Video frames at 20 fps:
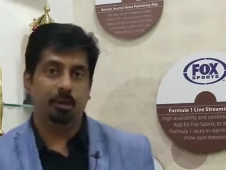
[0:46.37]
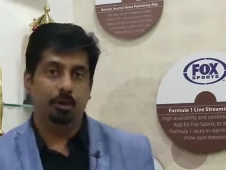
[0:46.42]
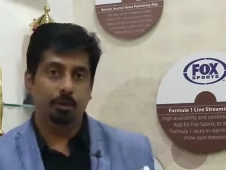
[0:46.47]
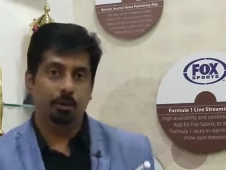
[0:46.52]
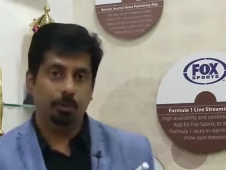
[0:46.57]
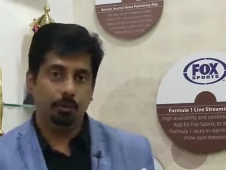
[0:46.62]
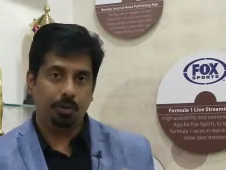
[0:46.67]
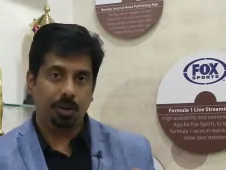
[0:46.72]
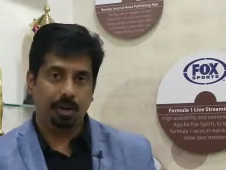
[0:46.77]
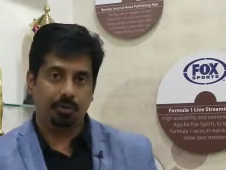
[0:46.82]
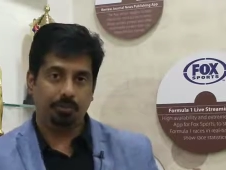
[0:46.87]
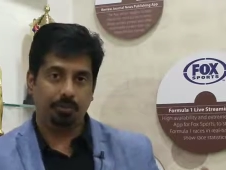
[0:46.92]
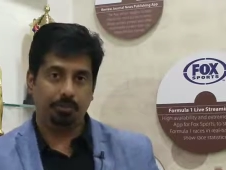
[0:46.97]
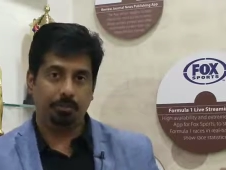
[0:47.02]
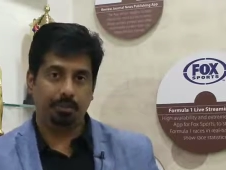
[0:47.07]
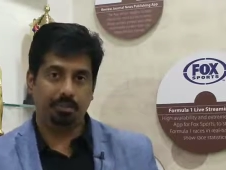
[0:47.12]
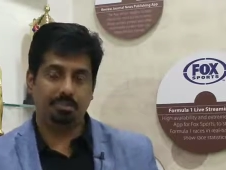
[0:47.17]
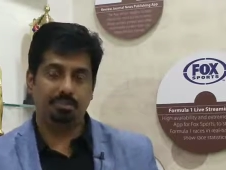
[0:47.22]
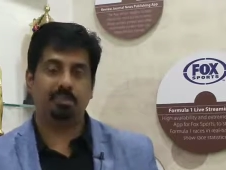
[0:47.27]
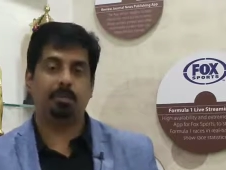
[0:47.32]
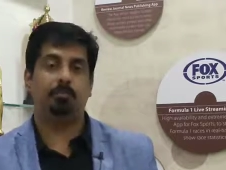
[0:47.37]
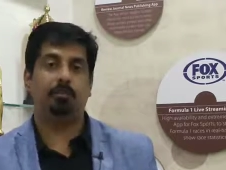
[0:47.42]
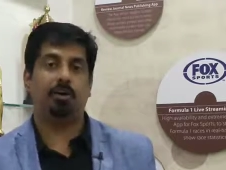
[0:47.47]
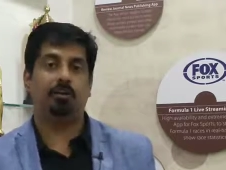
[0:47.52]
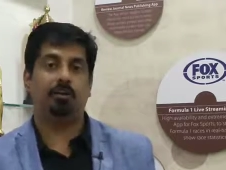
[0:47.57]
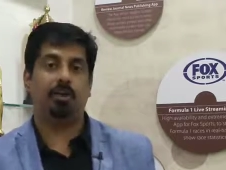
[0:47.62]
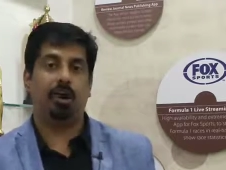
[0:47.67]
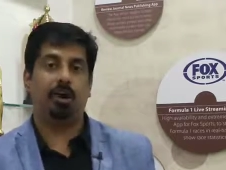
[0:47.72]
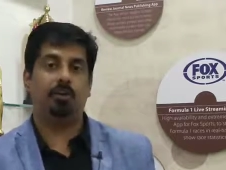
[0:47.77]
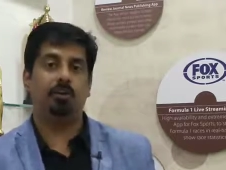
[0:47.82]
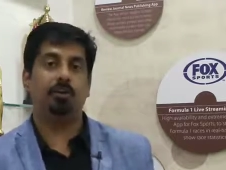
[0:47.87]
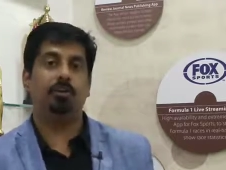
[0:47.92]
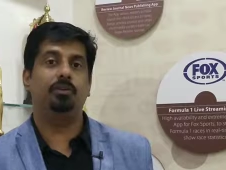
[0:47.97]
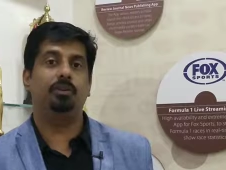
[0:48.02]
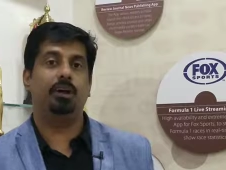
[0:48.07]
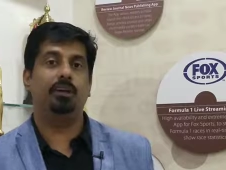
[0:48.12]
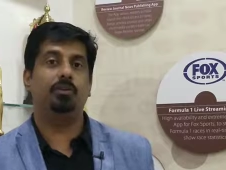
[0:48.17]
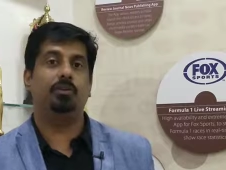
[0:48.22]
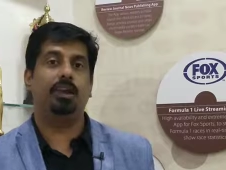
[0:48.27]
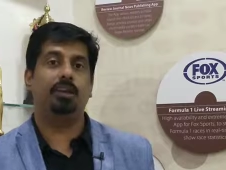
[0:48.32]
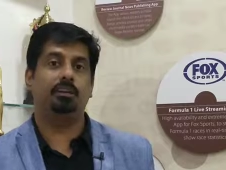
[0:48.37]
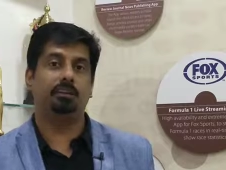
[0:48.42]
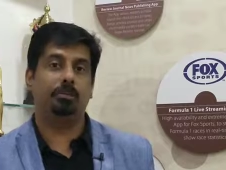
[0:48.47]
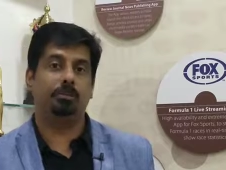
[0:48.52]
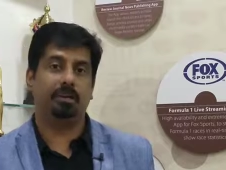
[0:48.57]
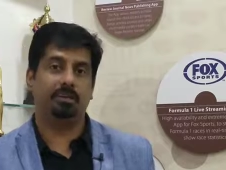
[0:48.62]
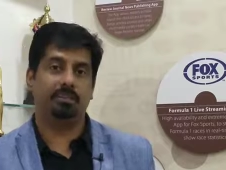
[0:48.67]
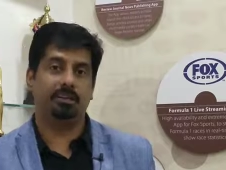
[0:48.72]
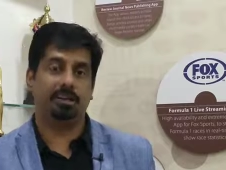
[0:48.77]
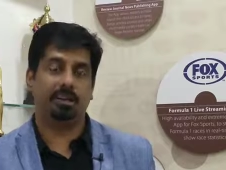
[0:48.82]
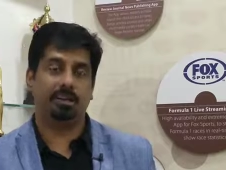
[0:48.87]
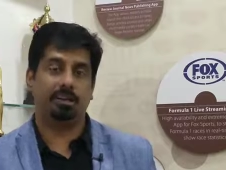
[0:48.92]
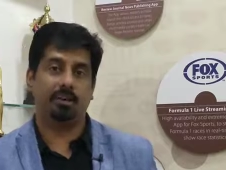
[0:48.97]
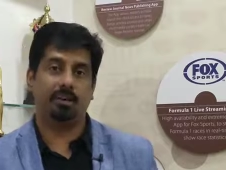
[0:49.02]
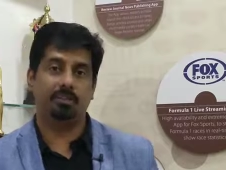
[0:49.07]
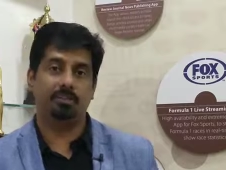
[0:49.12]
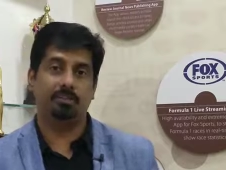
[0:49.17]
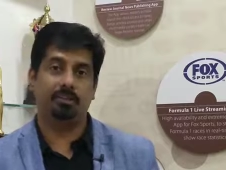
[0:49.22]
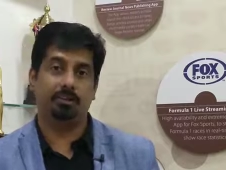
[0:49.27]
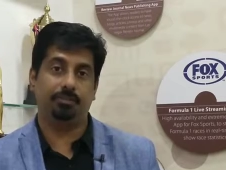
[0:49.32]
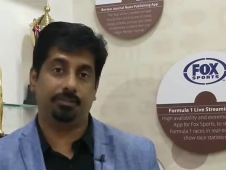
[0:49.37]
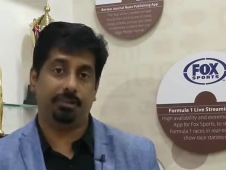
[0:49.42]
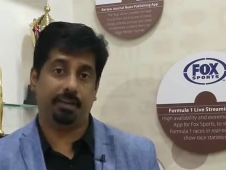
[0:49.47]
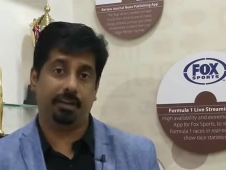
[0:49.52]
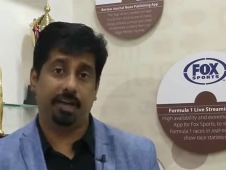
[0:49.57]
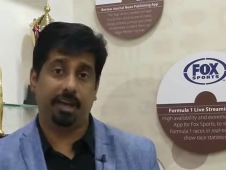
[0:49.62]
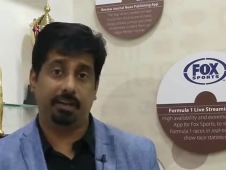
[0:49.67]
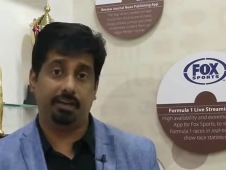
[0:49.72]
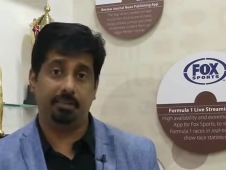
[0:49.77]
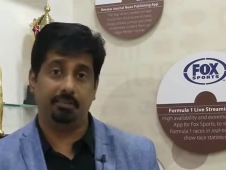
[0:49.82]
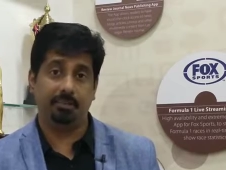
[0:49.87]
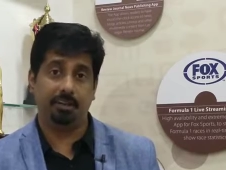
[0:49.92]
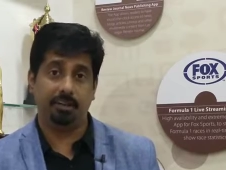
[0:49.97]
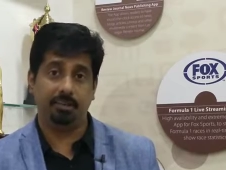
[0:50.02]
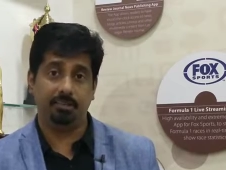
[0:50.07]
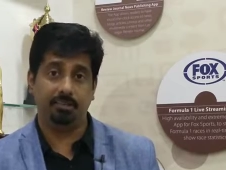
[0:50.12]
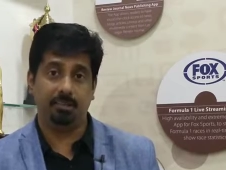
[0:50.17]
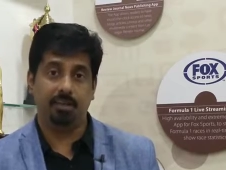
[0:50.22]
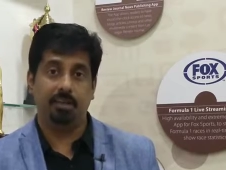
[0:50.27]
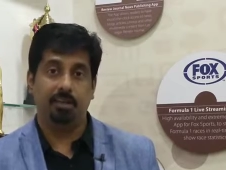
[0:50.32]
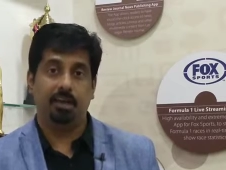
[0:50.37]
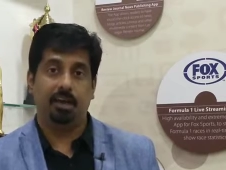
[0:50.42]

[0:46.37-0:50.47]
Do you have a picture about how do you allocate the budget across different activities?